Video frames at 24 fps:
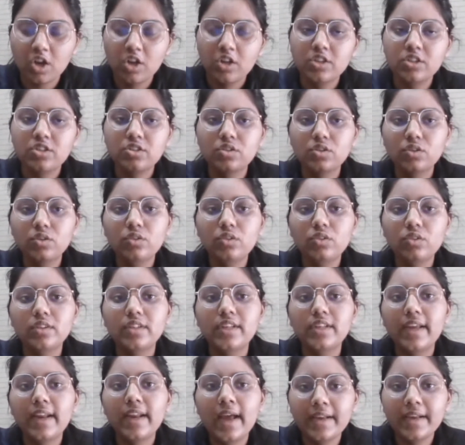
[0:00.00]
So
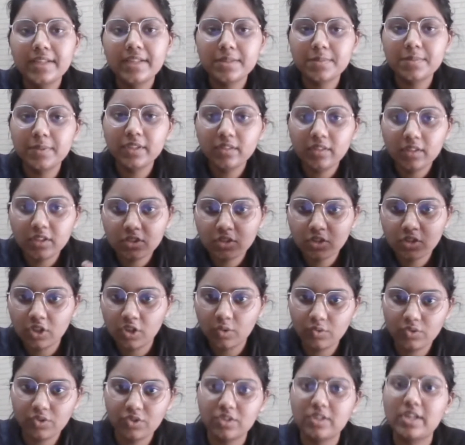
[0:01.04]
there has been this
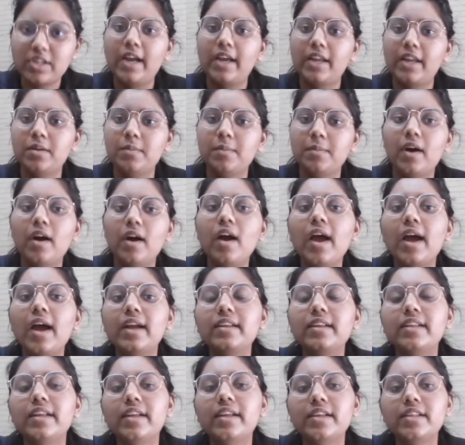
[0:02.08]
huge dilemma
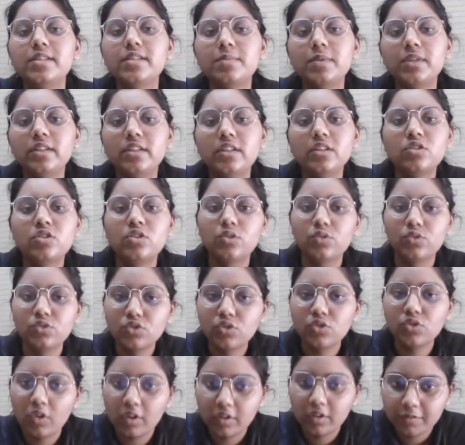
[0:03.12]
and there has been this huge
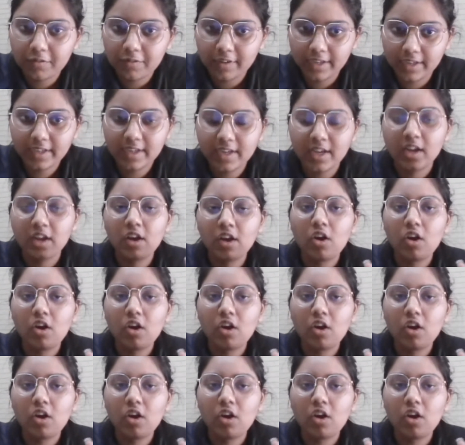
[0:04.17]
conflict